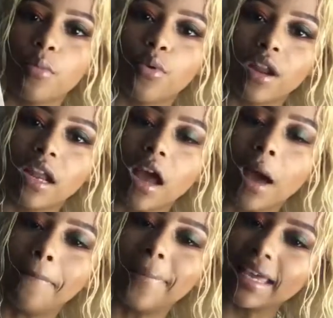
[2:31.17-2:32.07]
pretty,
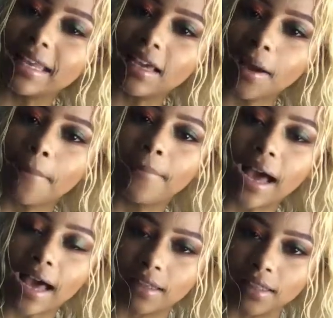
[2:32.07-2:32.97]
appealing
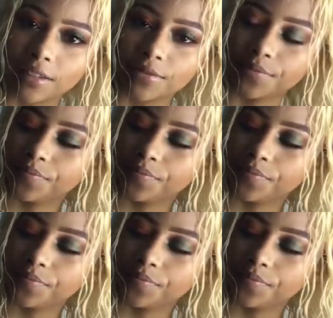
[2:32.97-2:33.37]
palette.